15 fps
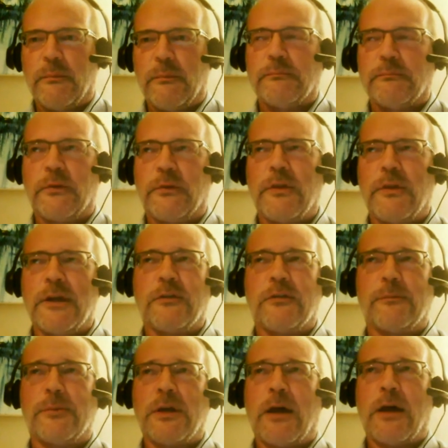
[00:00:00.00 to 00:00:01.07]
things
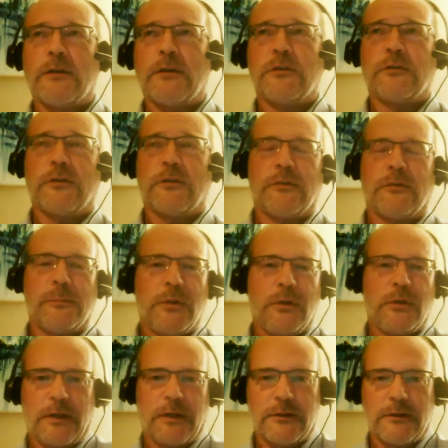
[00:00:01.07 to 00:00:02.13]
beyond just his music.
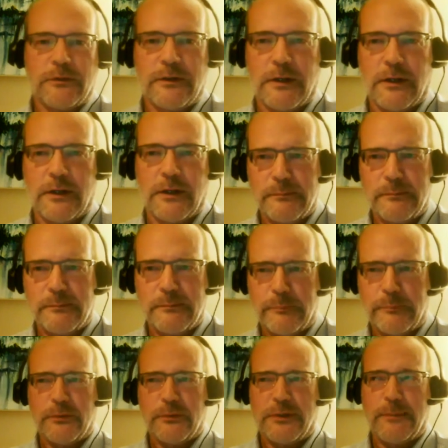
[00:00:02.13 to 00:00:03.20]
Just people keep
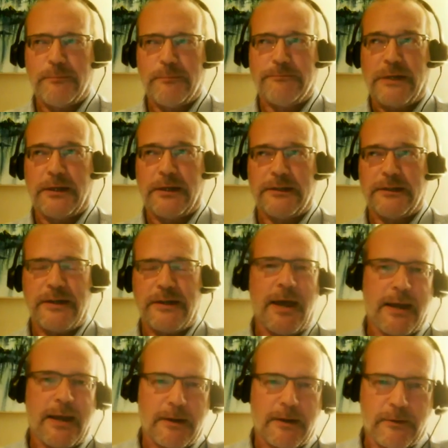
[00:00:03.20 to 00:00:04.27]
dying
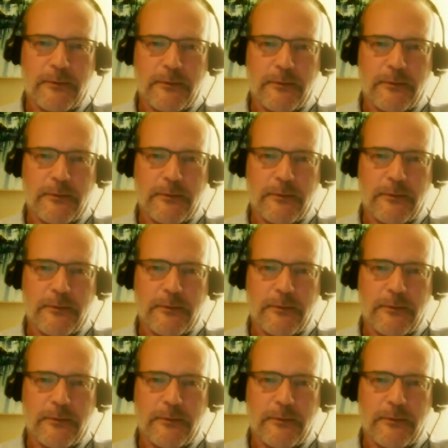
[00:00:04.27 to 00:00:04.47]
around